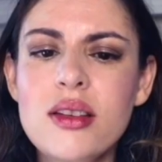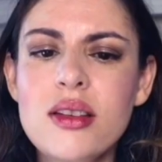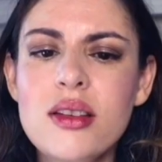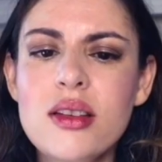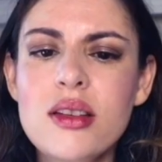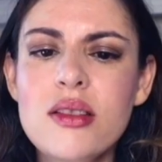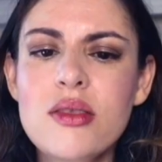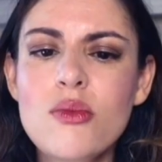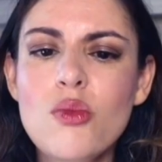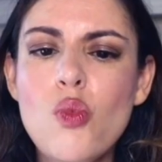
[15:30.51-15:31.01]

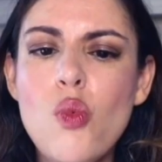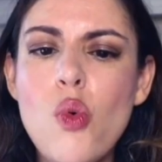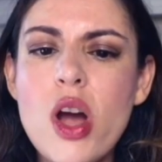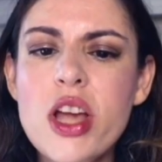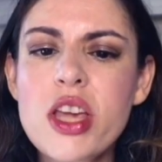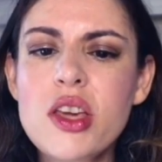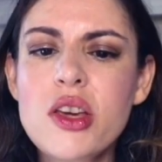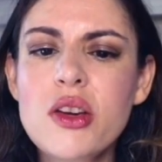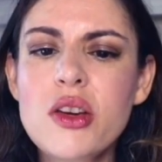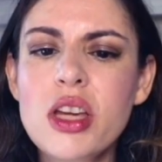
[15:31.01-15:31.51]
what
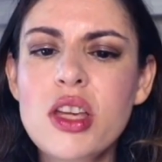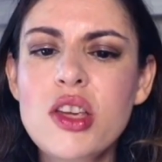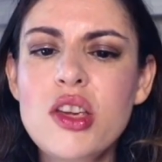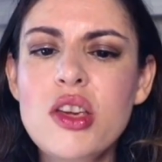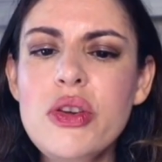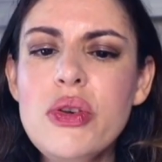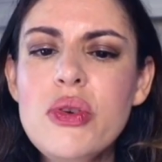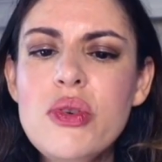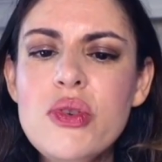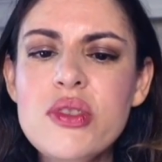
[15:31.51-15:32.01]
you can
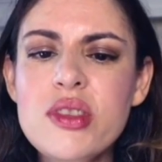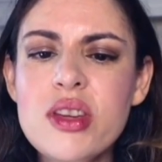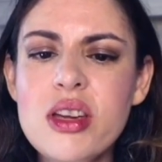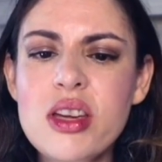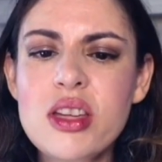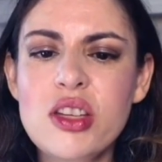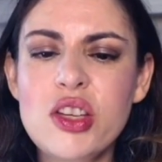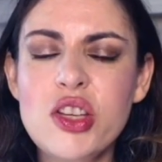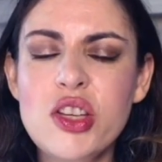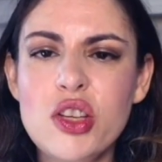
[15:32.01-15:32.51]
use
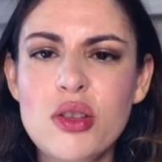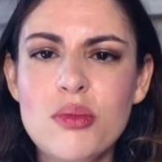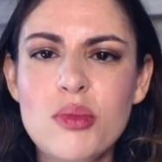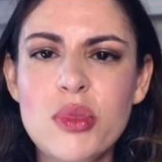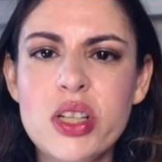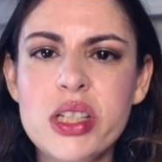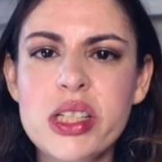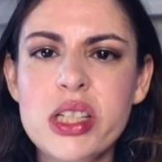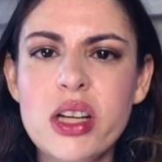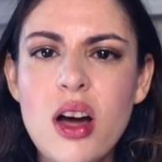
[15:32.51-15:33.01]
in
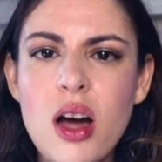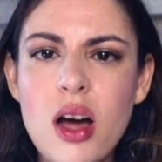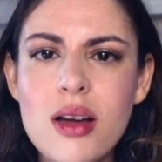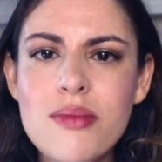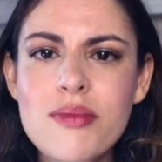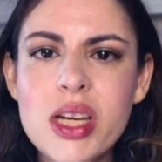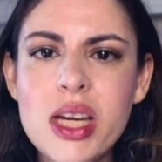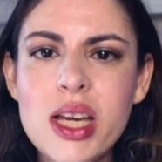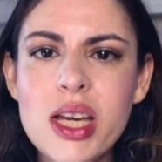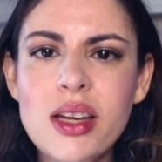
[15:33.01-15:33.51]
humor and
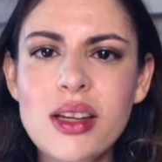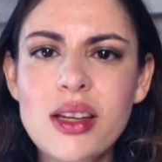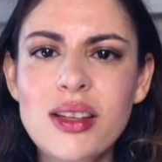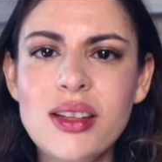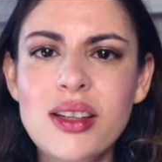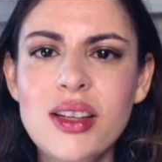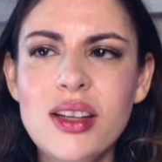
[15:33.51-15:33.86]
comedy